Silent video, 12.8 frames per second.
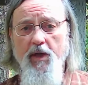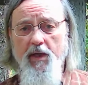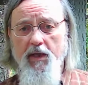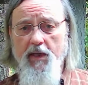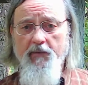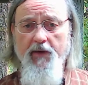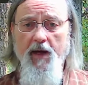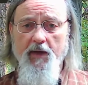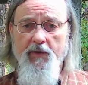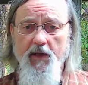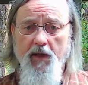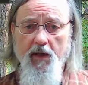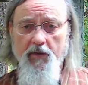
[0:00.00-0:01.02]
leave out
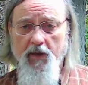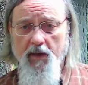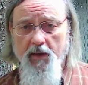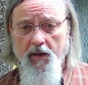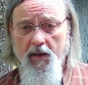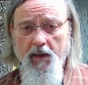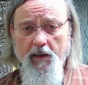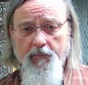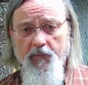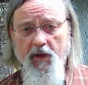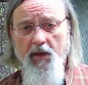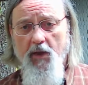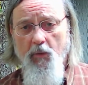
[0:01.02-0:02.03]
the
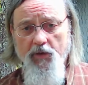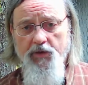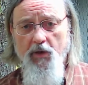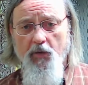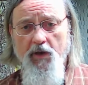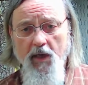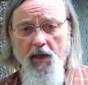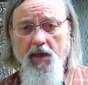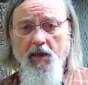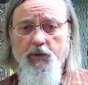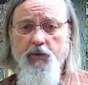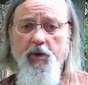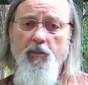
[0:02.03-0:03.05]
there was no king in
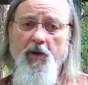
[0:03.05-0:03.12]
Israel,